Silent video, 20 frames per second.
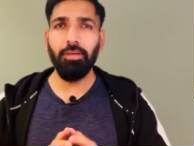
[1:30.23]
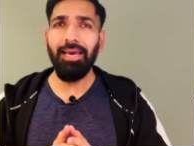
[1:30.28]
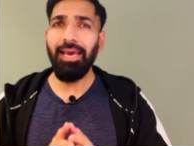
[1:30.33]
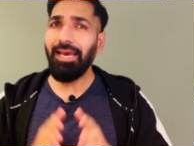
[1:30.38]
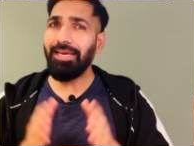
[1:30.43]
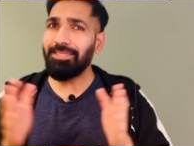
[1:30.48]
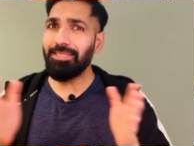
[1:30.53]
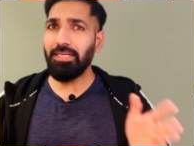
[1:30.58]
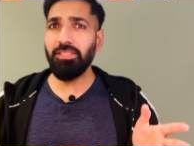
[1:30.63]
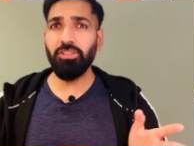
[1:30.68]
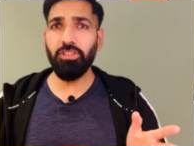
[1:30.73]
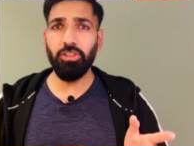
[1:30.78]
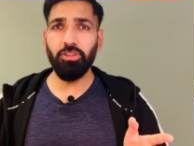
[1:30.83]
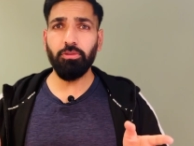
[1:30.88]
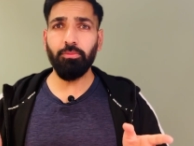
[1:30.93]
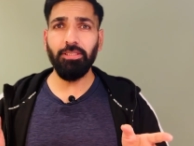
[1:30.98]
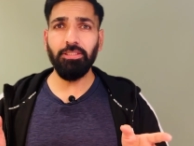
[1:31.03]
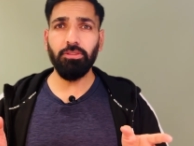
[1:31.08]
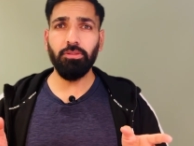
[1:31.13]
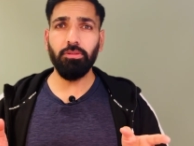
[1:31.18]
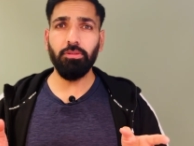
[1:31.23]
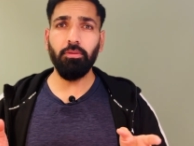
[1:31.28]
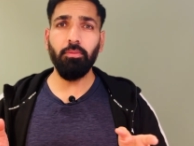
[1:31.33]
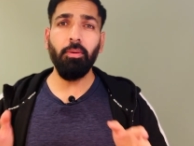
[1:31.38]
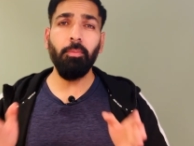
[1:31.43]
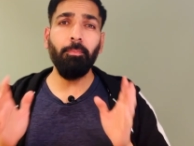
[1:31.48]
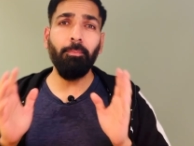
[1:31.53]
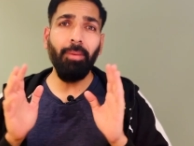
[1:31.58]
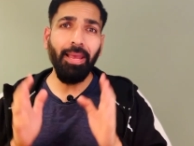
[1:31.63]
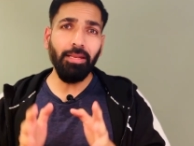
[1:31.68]
As I just mentioned,
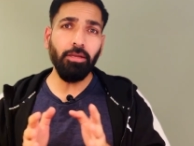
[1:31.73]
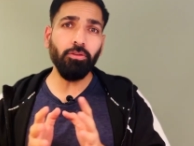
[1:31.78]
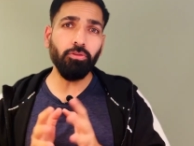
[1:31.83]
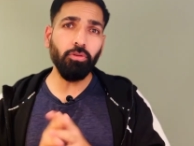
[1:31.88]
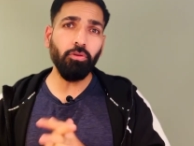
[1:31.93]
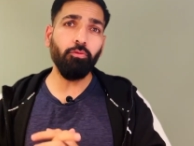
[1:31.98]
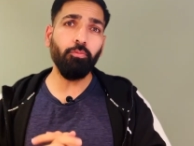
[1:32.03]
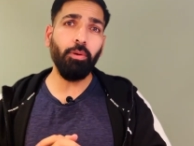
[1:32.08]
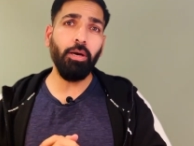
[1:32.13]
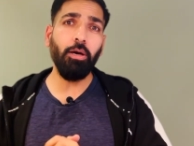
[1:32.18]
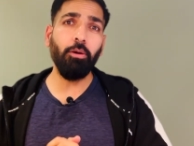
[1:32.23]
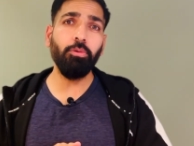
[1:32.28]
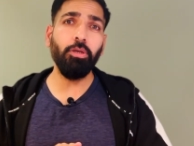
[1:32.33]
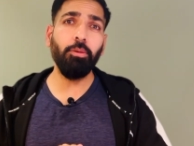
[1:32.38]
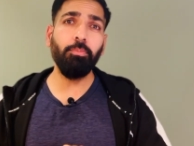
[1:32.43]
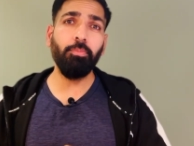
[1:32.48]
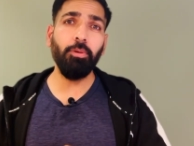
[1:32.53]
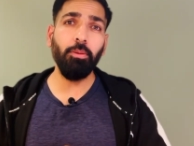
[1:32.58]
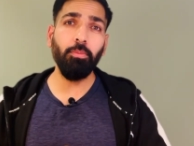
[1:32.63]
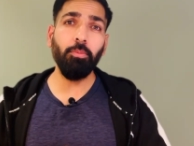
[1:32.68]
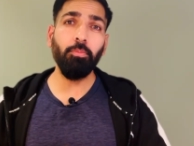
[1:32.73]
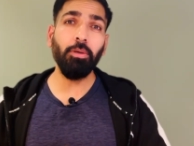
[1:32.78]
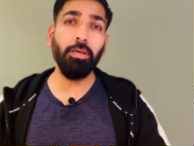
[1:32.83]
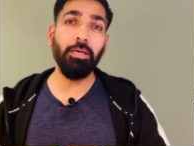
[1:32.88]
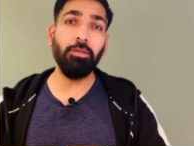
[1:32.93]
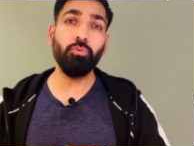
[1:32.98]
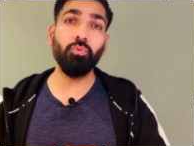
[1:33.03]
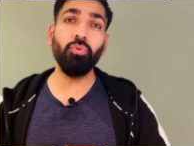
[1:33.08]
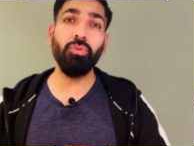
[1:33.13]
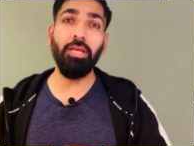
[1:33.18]
Microsoft Power BI Premium
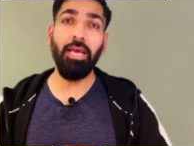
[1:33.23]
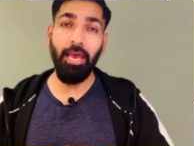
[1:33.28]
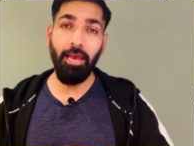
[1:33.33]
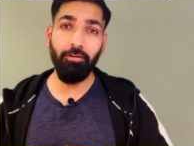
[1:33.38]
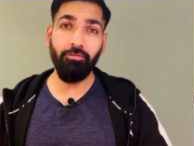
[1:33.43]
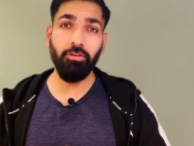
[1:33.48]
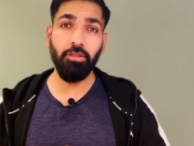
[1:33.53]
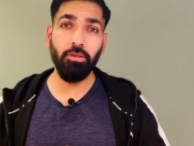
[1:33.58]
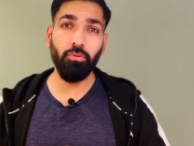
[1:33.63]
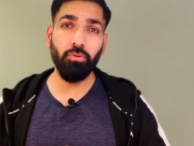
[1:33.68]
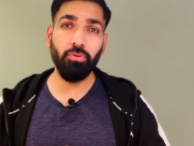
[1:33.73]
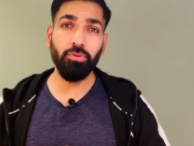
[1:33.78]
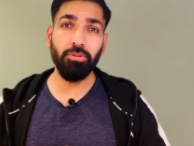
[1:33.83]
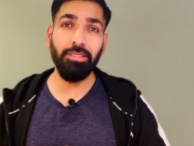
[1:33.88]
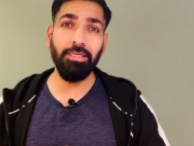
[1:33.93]
comes with a hefty cost.